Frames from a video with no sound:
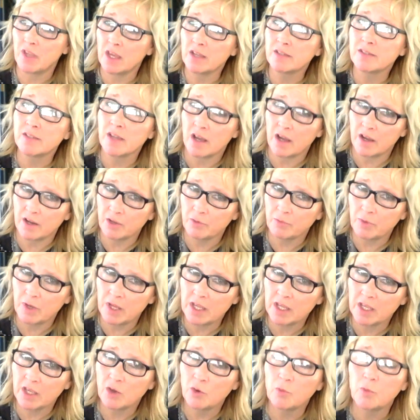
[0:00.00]
yet
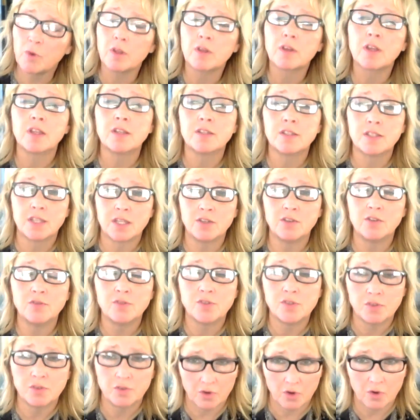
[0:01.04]
unawake will continue
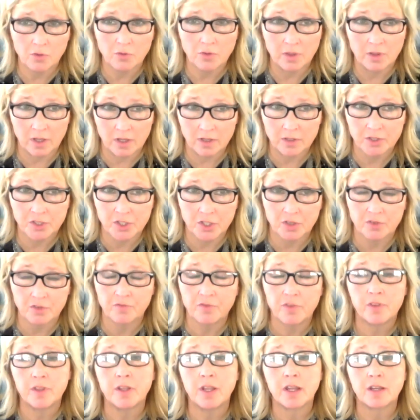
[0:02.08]
to grow larger
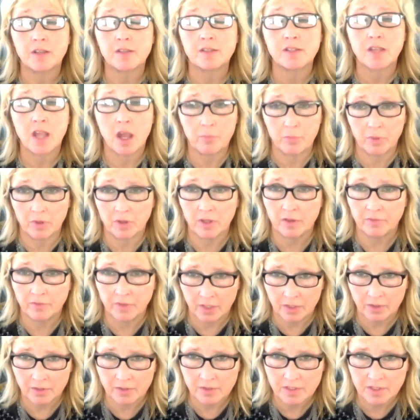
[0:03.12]
for the next couple of
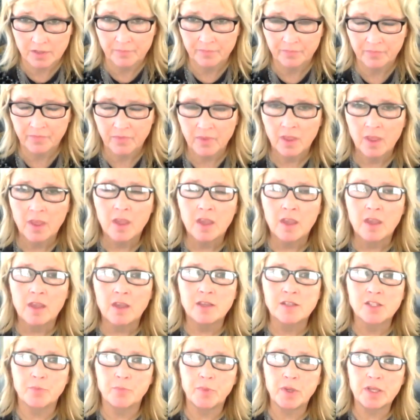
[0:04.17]
years.
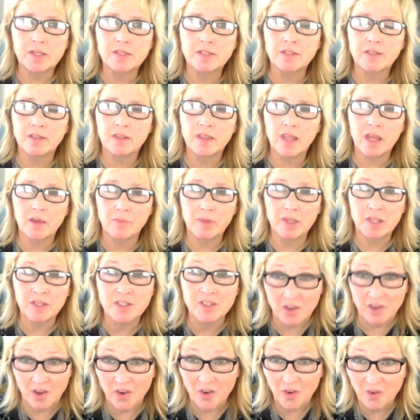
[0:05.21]
So basically that
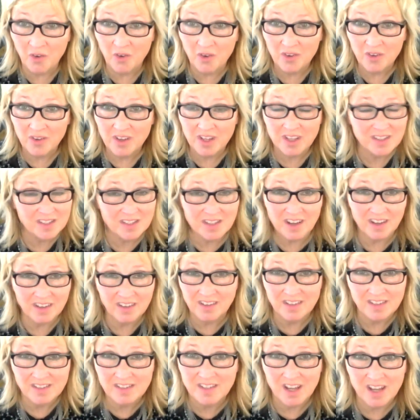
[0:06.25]
means no, it's not
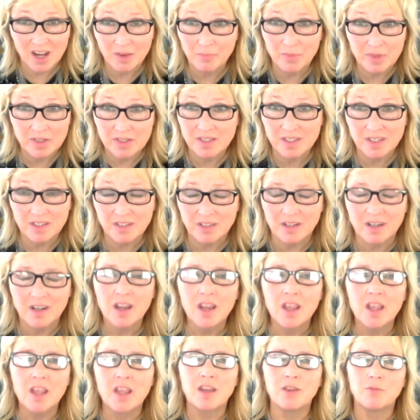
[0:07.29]
going to stop this year.
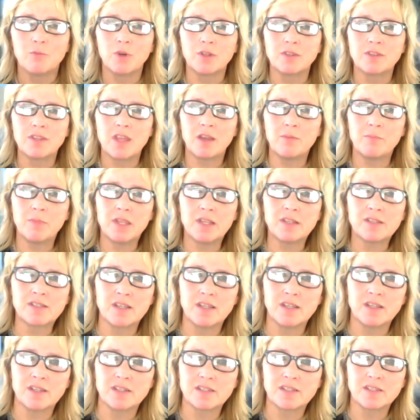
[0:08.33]
What that means
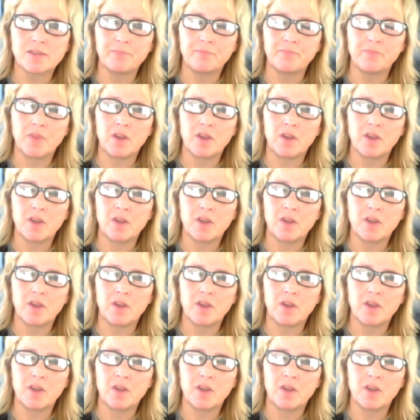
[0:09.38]
is